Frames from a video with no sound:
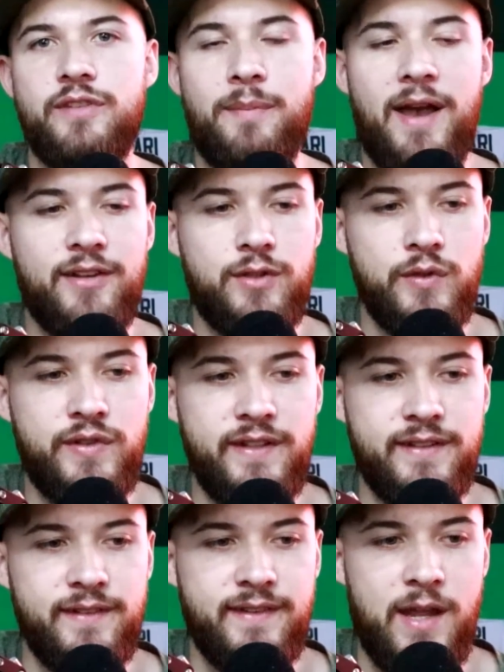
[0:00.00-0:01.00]
The past two
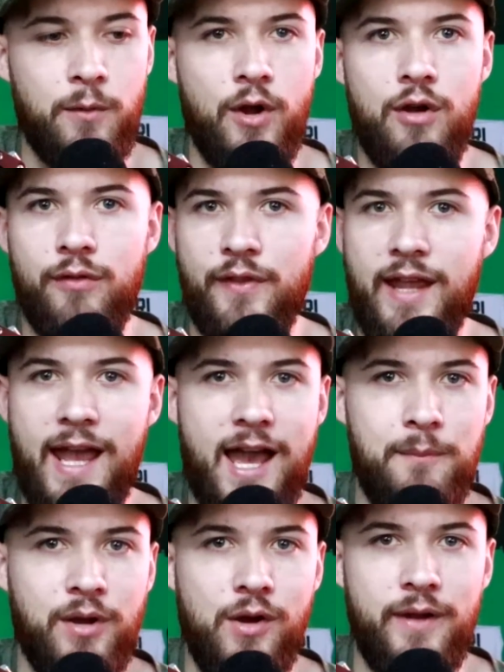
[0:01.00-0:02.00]
seasons, they were over the
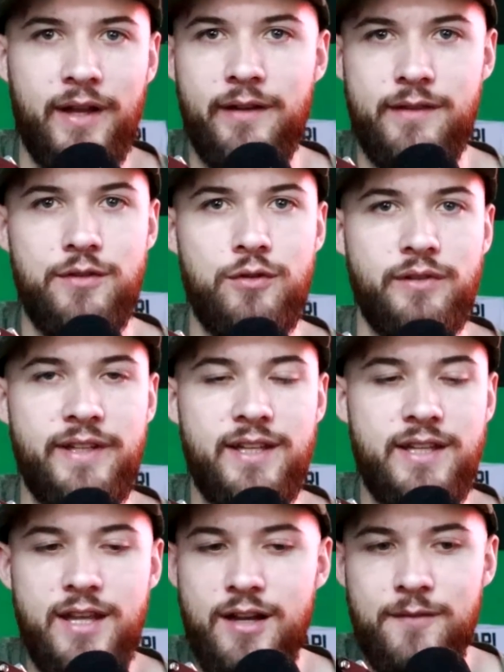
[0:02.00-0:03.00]
cap going into the new
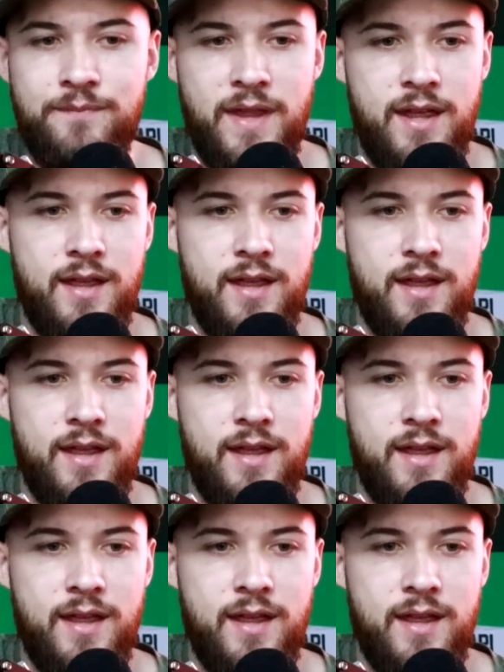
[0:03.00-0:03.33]
league year.